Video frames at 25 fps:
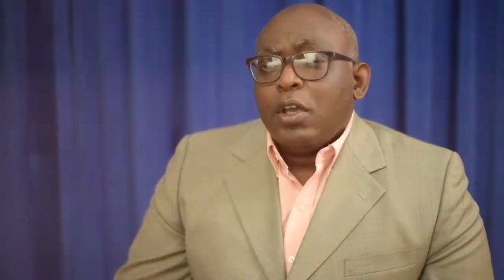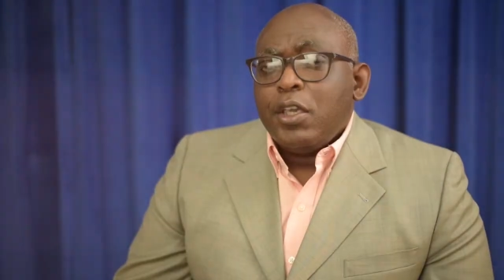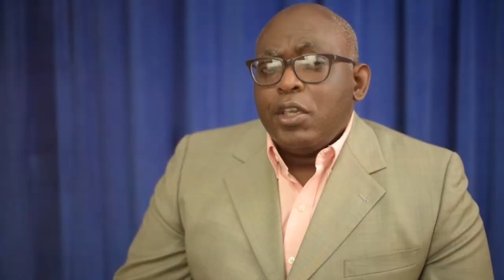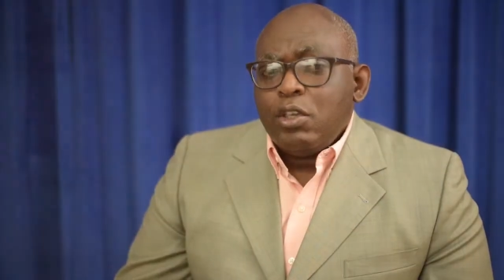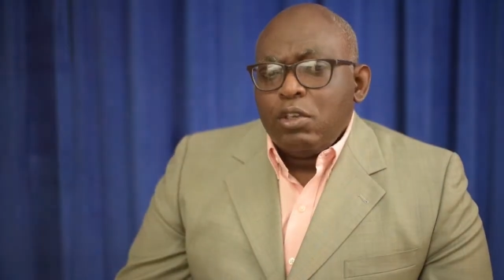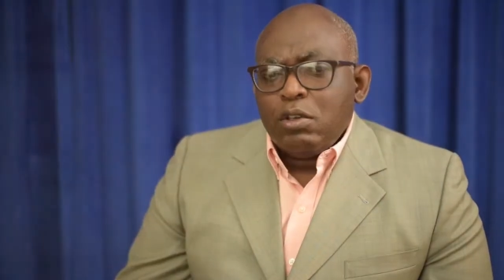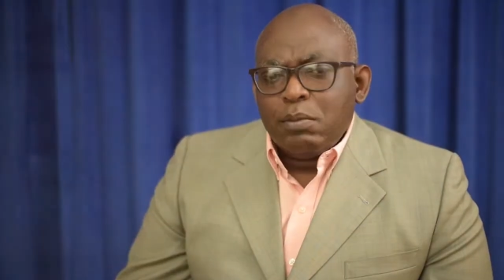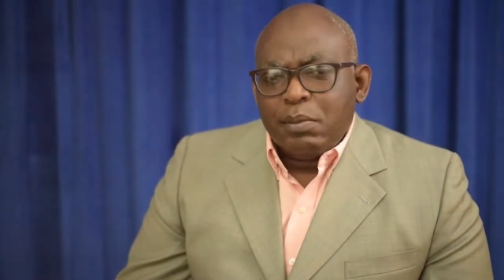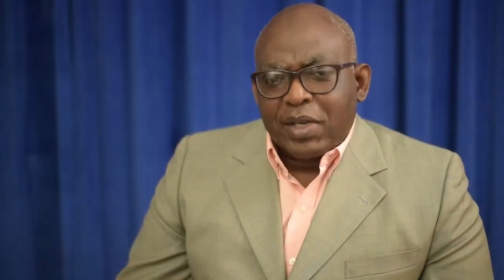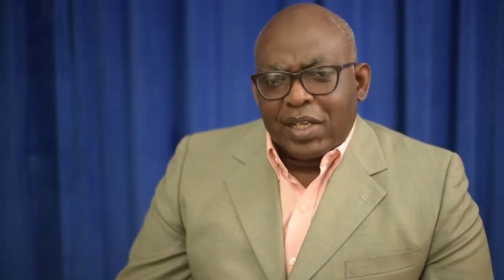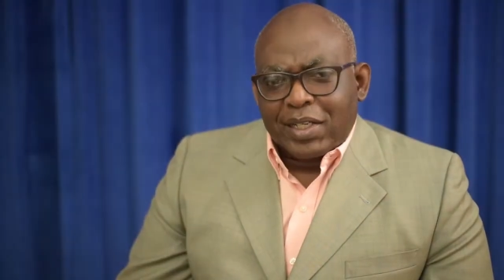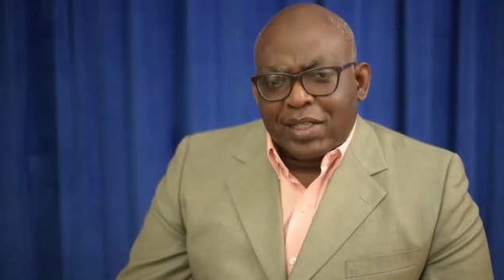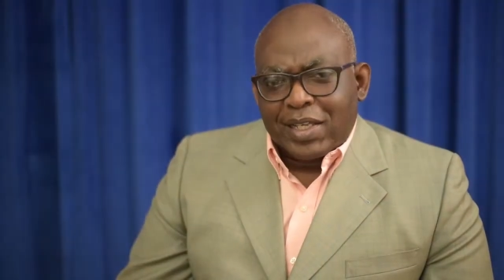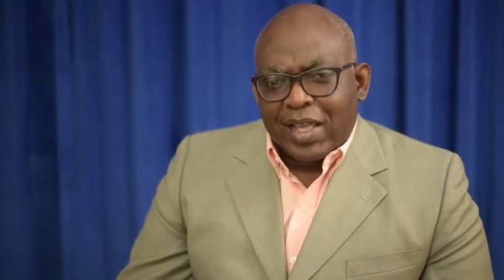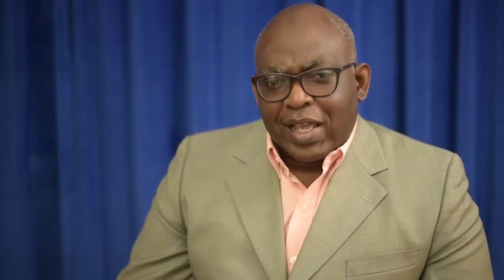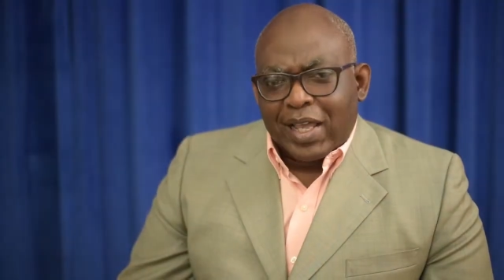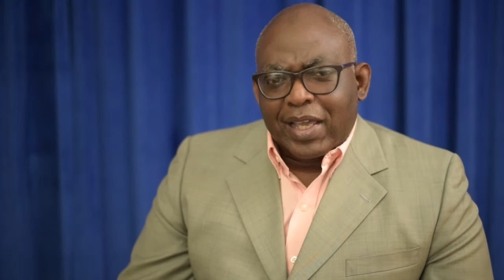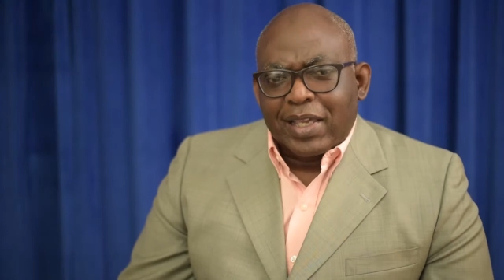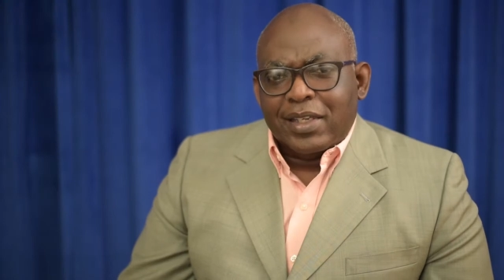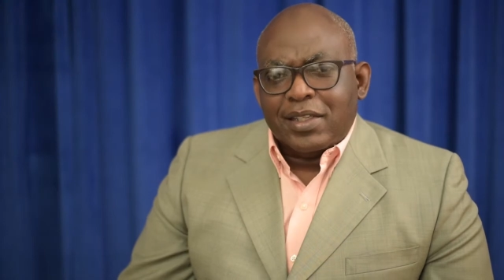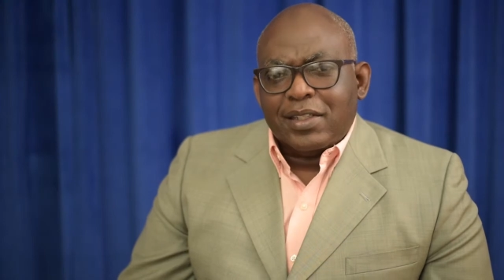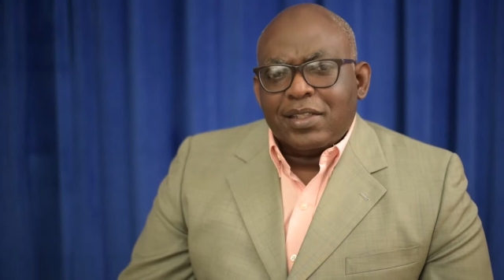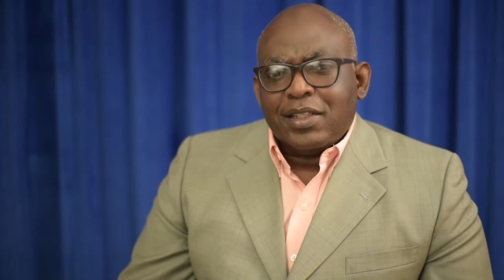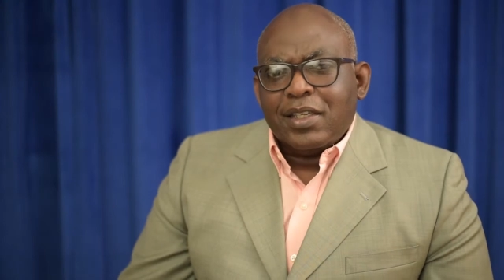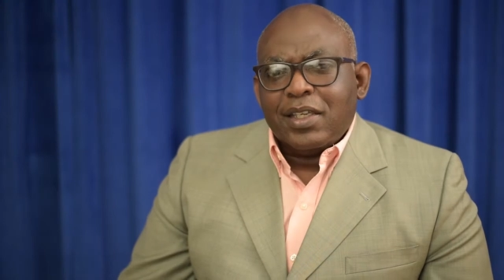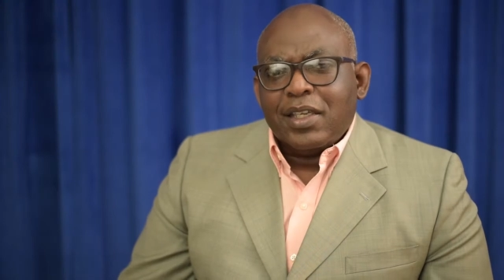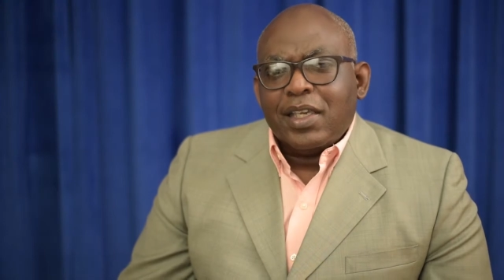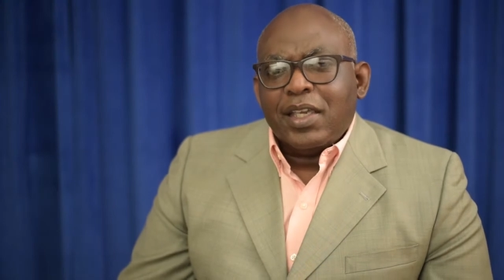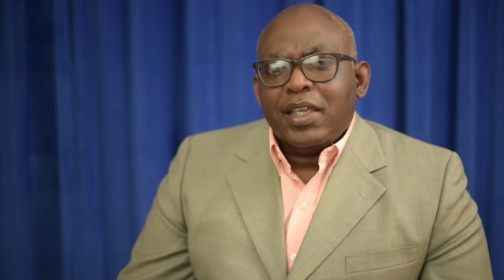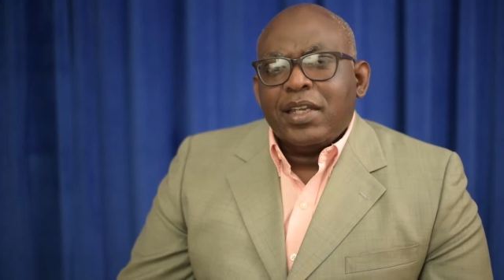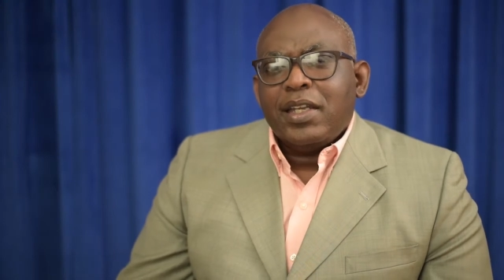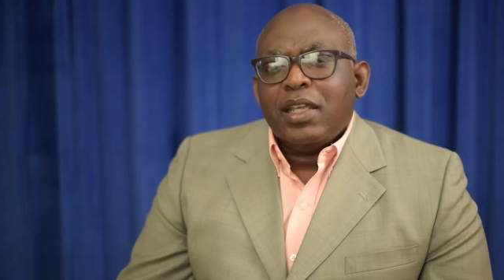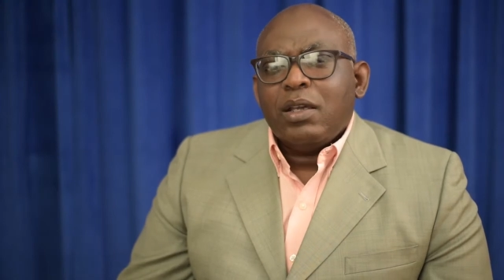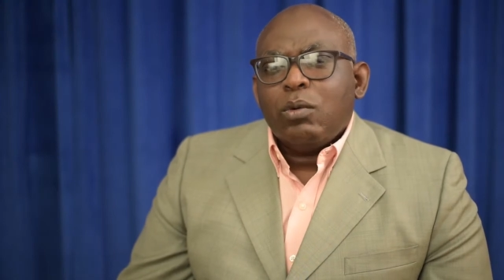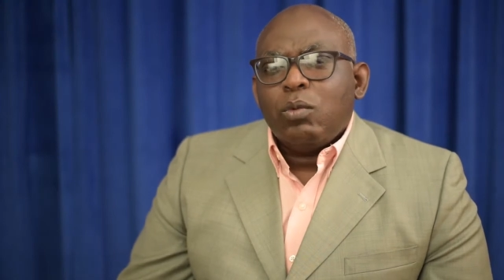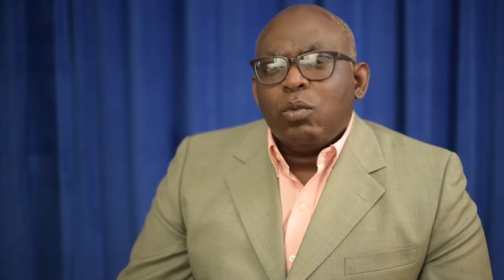humankind in a